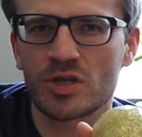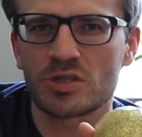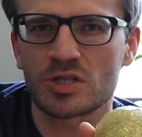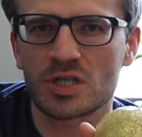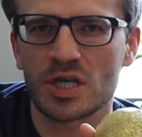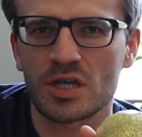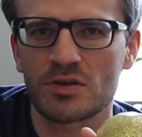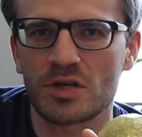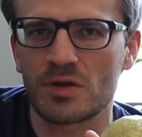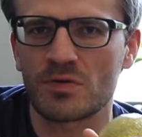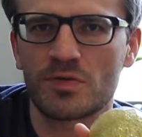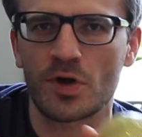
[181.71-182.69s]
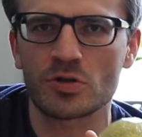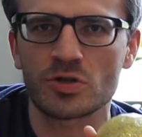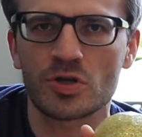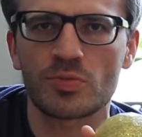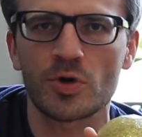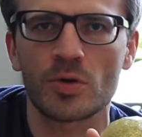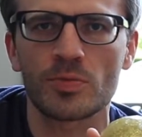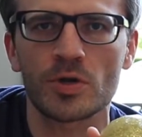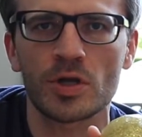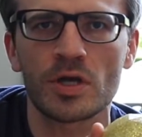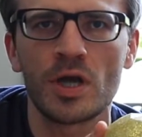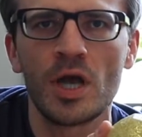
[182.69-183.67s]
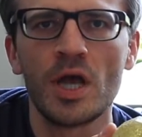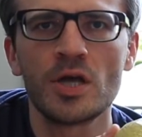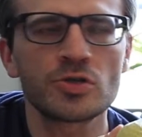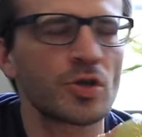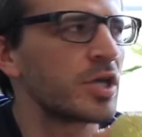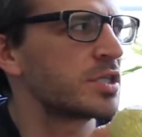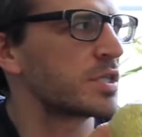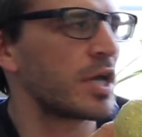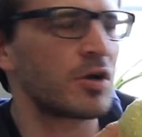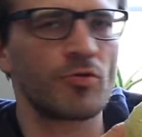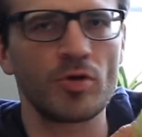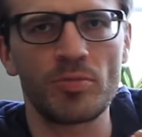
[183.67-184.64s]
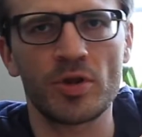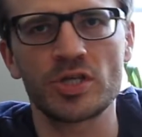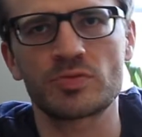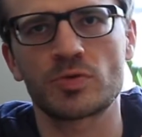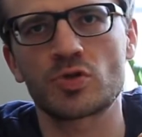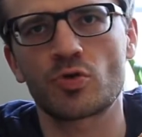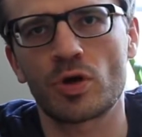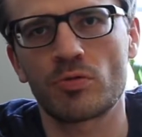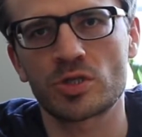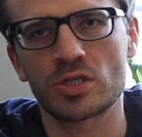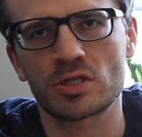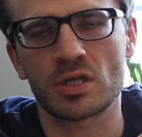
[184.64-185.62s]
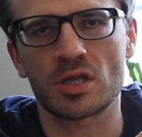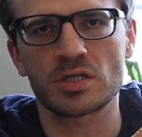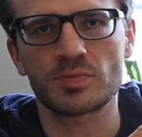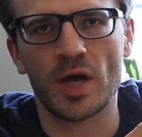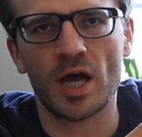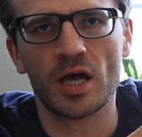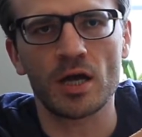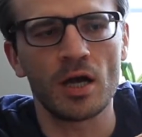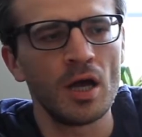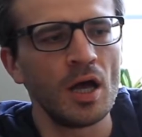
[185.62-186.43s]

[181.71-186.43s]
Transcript: just like it didn't function appropriately. So they sent a replacement toy, which is in this bag.